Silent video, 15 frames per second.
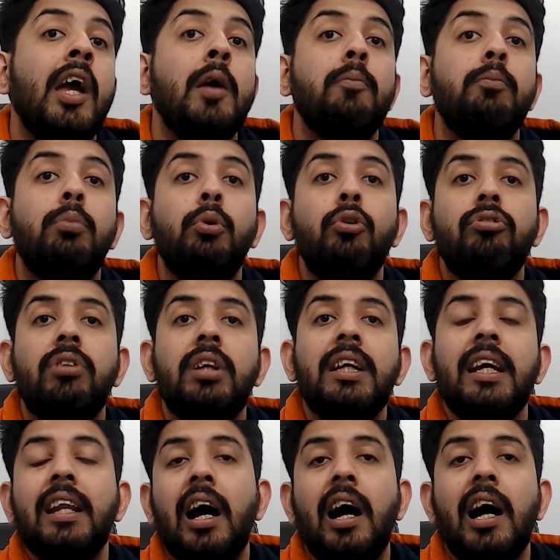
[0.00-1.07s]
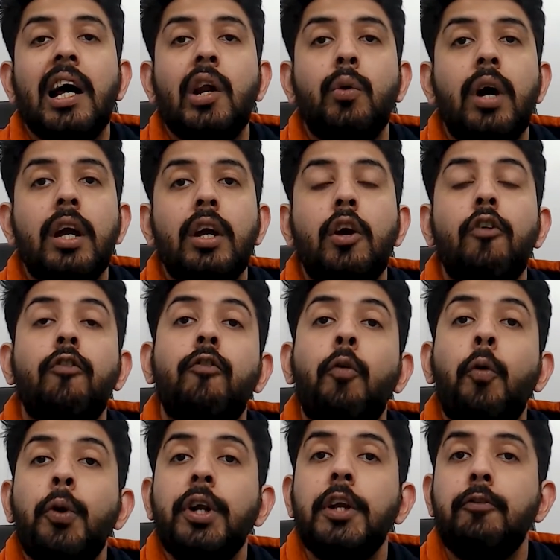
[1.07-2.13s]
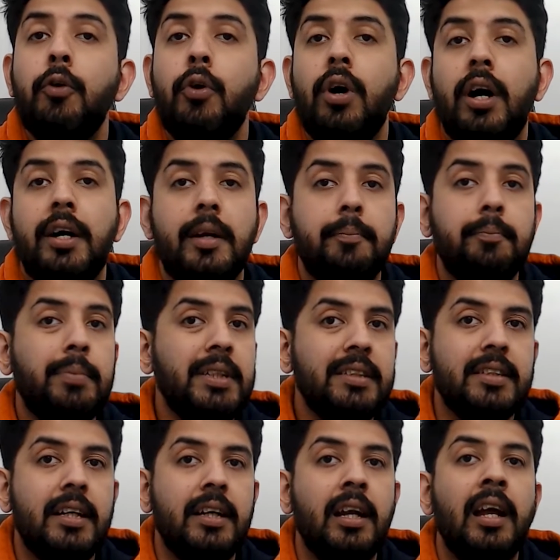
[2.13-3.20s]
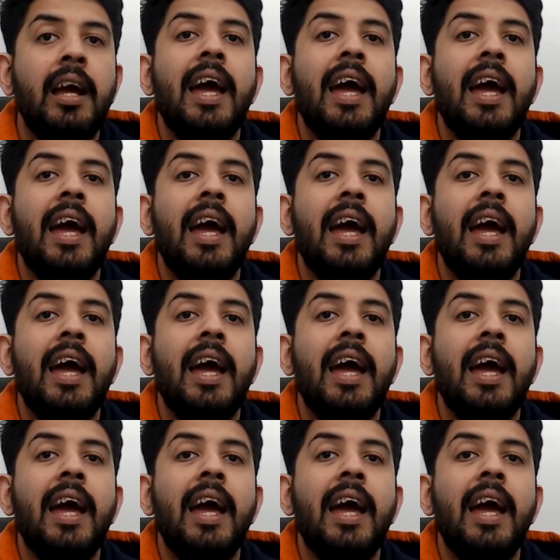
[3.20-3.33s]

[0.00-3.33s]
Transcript: boosting an R O I of forty-four hundred percent.